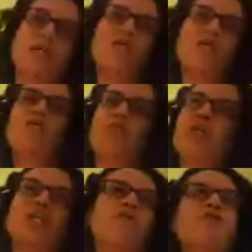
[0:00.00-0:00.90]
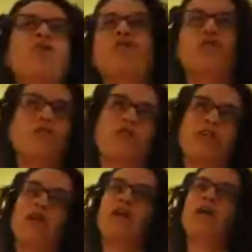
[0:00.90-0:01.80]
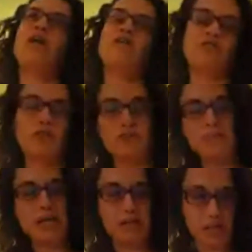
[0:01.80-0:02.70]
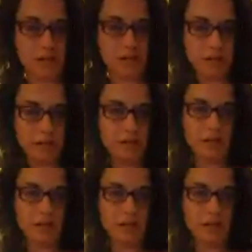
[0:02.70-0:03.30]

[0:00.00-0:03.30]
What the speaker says: and they'll say, she's going to be the speaker for us, we're going to force her there.